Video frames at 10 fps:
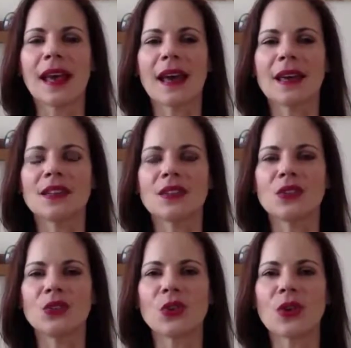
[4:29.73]

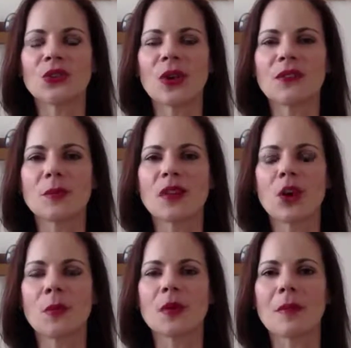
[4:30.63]
And you also have to
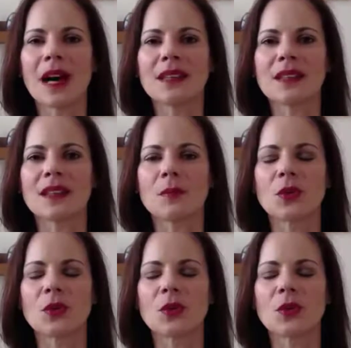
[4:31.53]
be open-minded.